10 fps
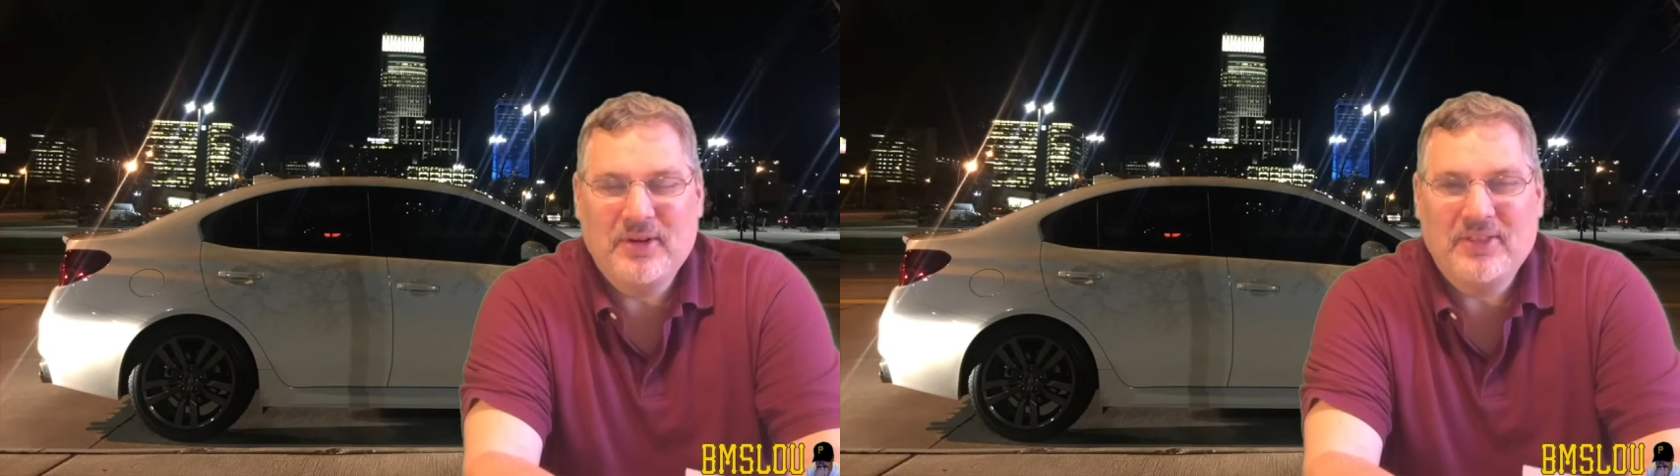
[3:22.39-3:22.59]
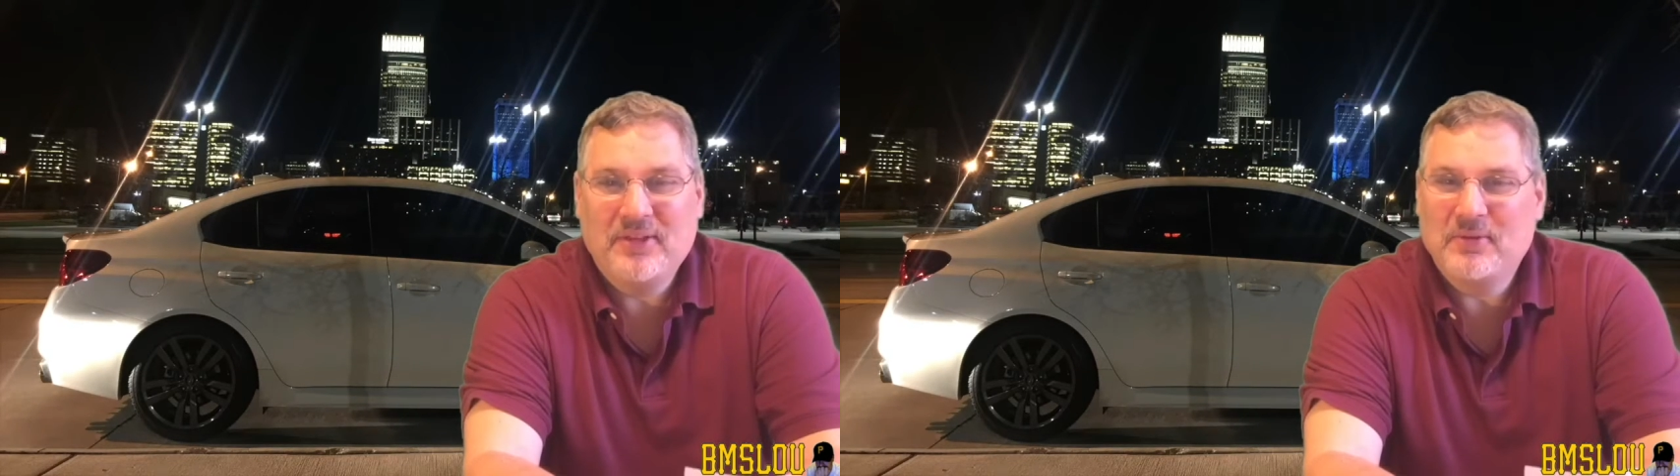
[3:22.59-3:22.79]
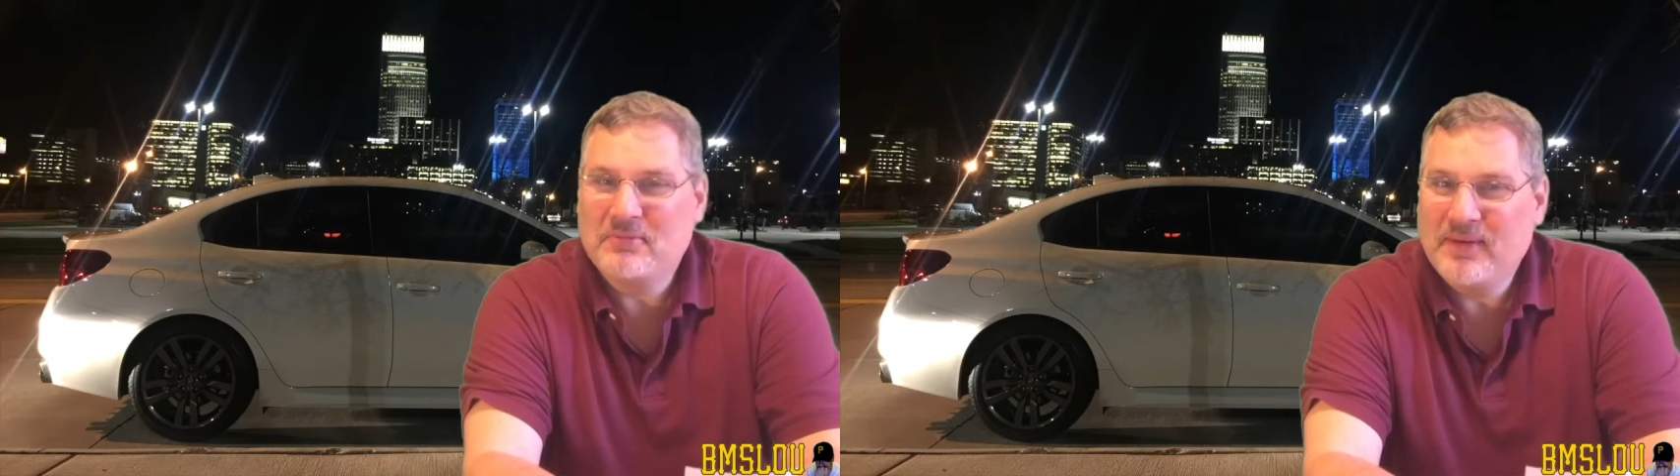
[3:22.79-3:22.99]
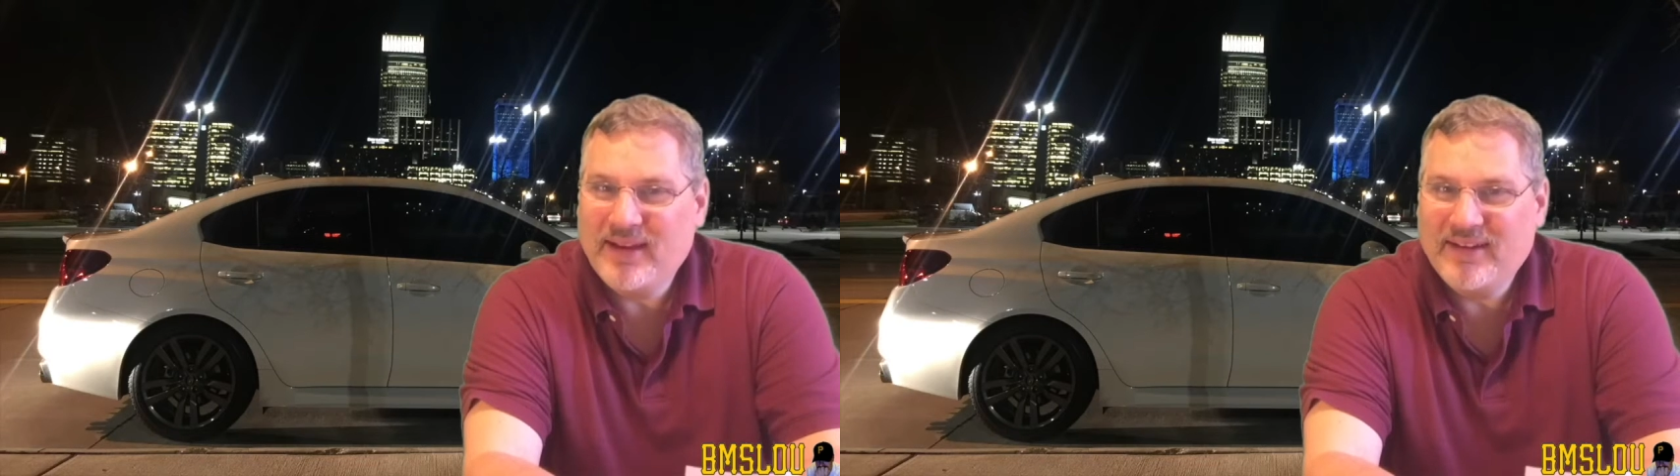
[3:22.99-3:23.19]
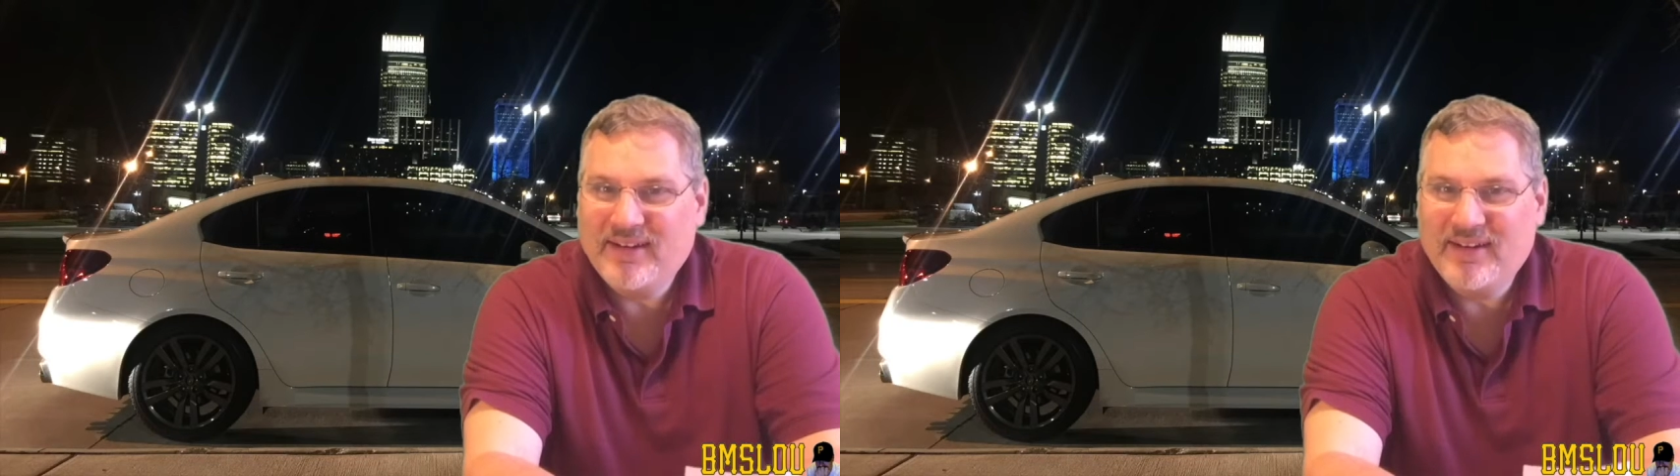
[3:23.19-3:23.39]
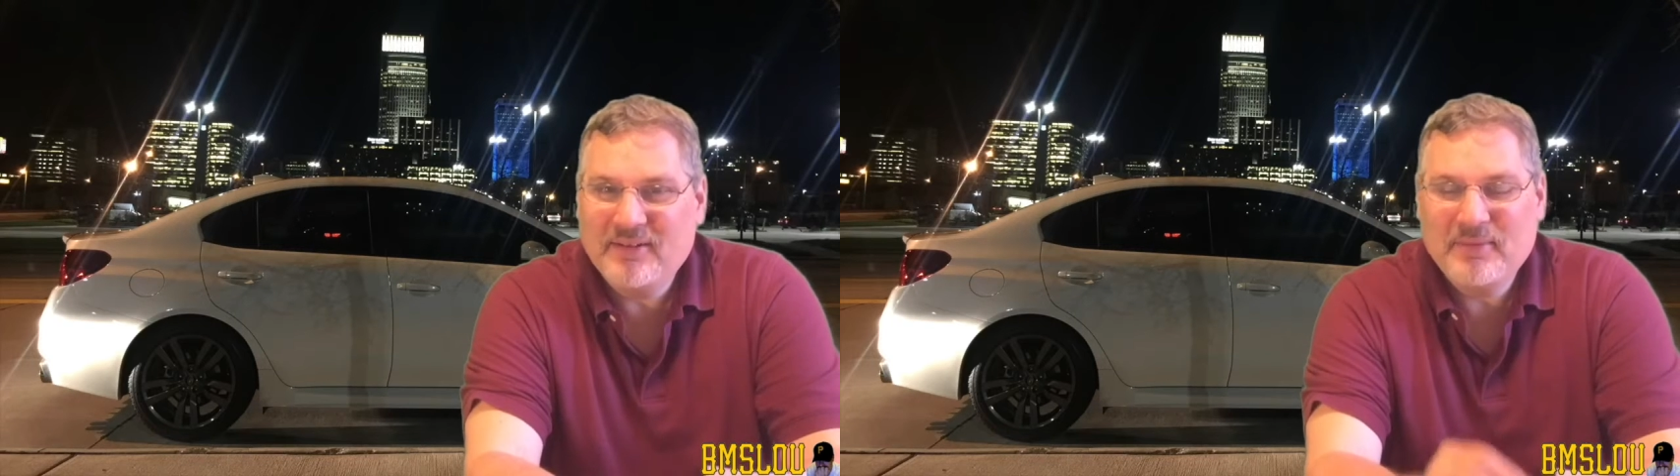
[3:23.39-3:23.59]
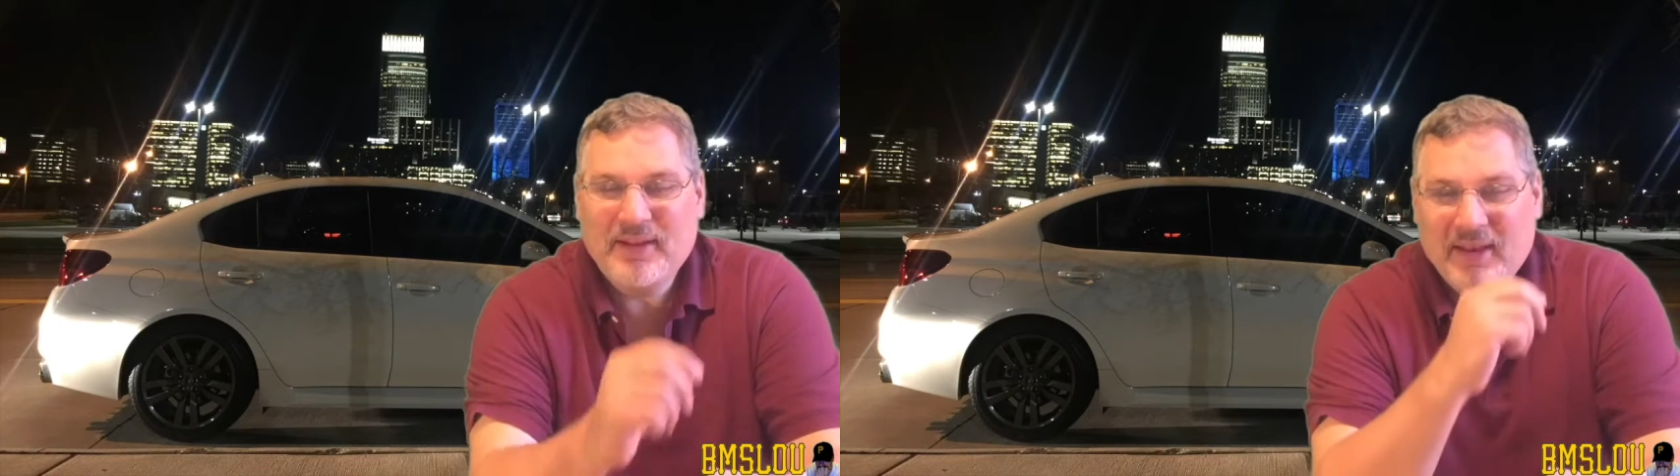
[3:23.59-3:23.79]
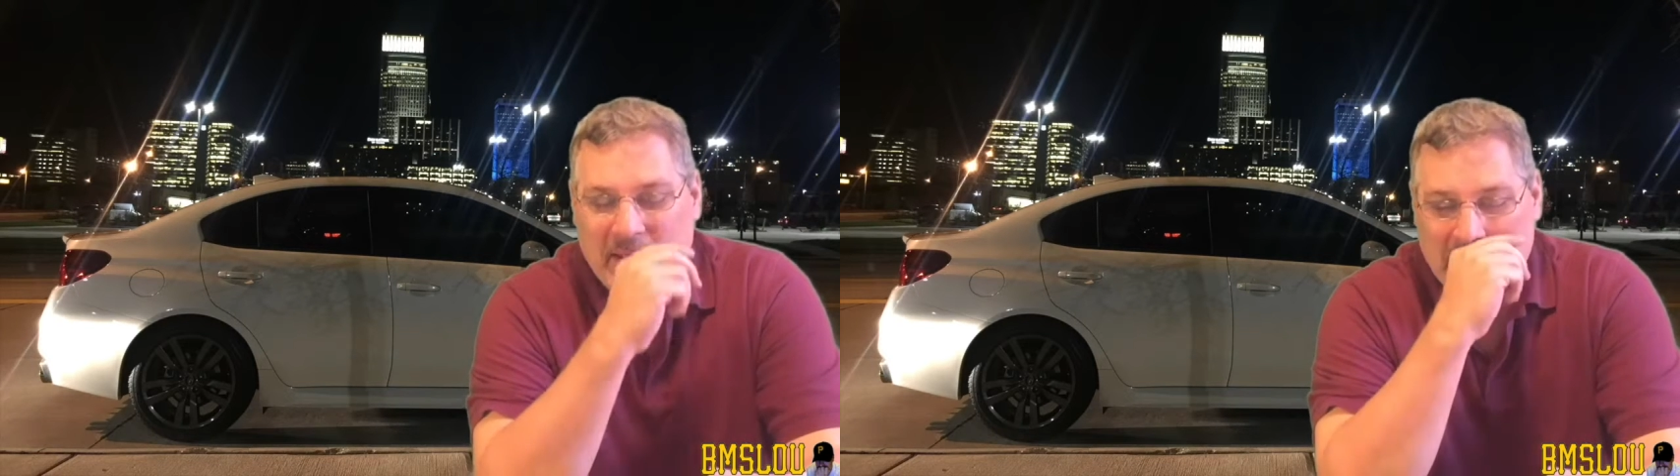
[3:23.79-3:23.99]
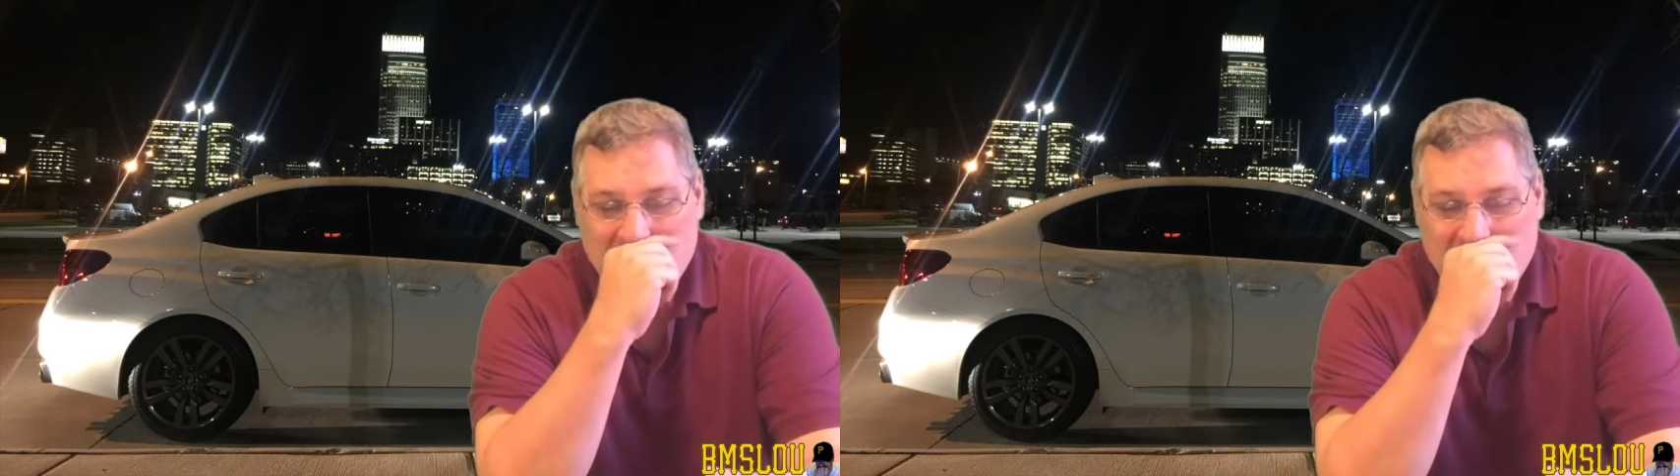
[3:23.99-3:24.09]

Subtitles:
anything with my car, but